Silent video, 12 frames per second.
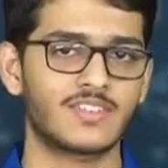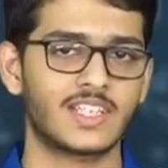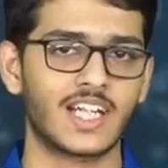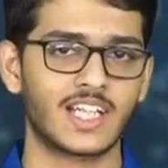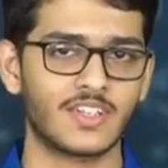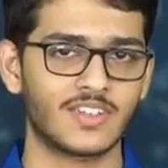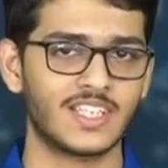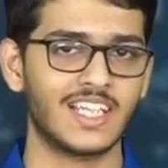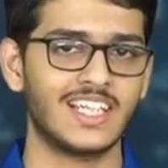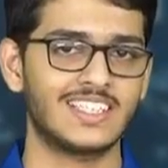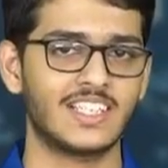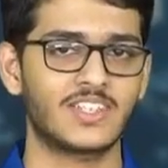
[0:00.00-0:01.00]
I've started with the
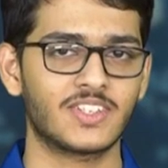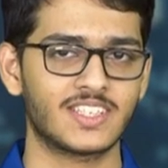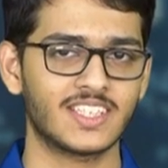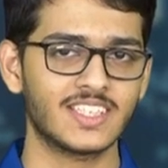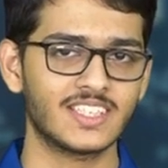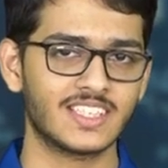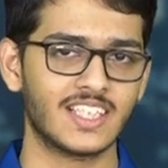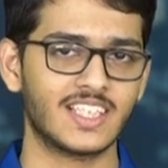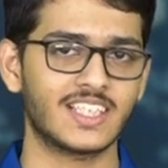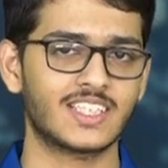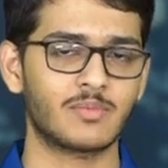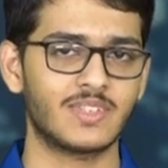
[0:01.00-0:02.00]
easy questions in
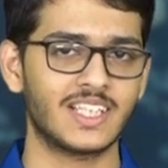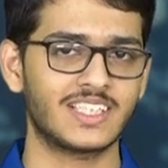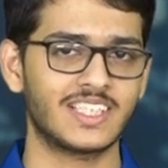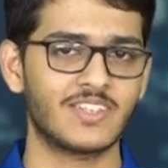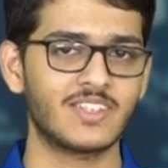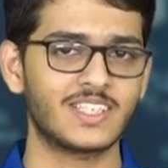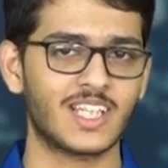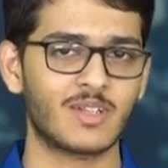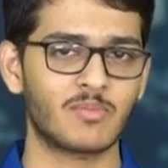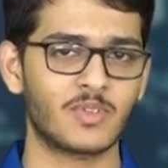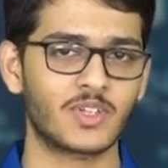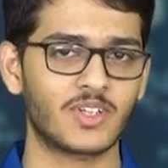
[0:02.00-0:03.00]
the subjects in which
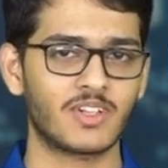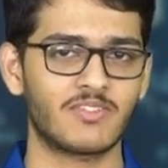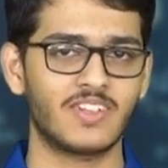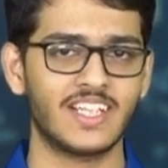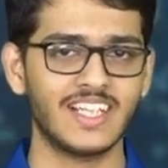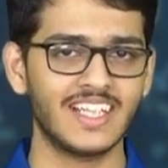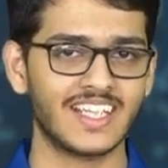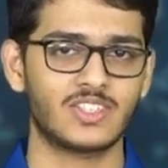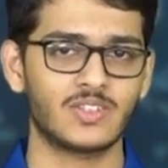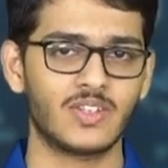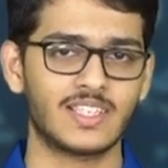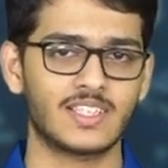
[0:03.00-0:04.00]
I'm more confident.
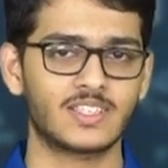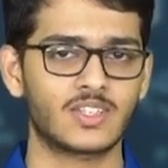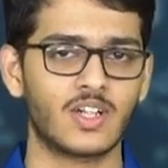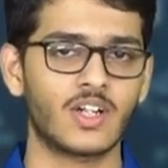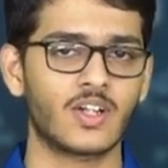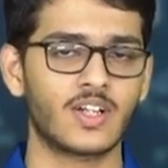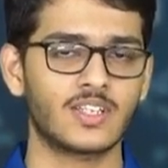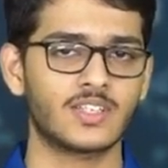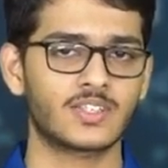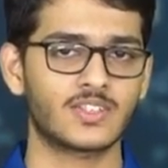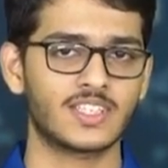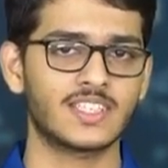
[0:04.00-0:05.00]
So as I solved all
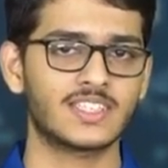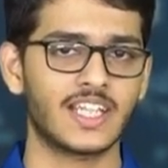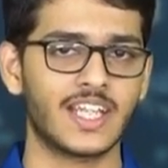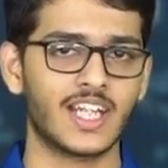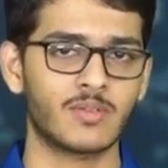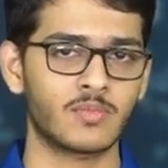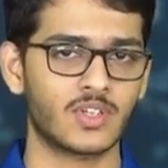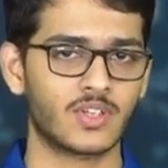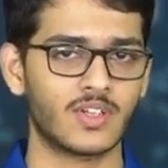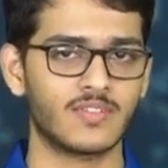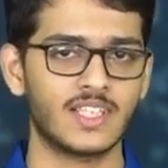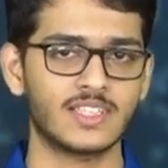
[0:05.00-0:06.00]
those questions, I gained more
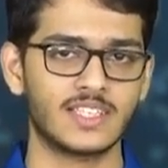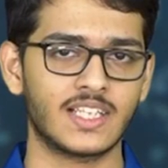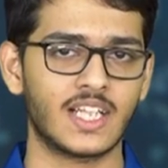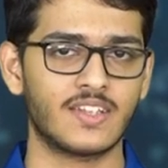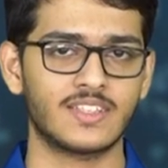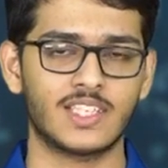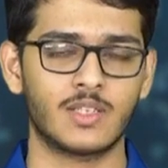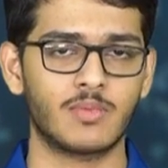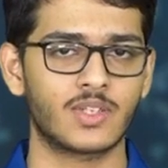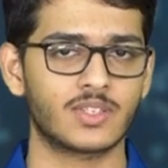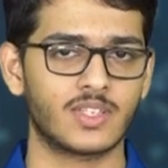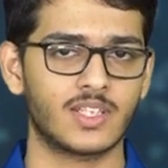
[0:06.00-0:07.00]
confidence and I was
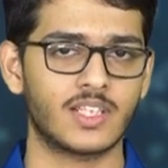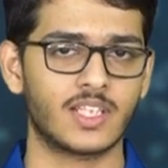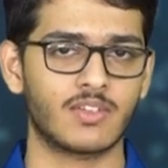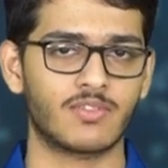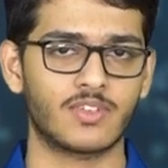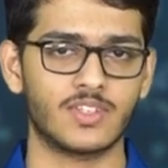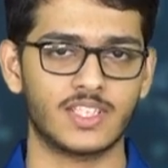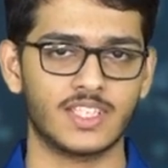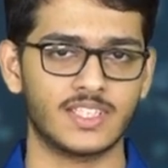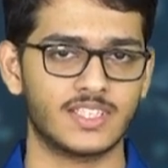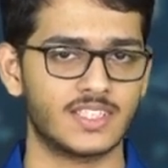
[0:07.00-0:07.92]
able to solve the tough questions.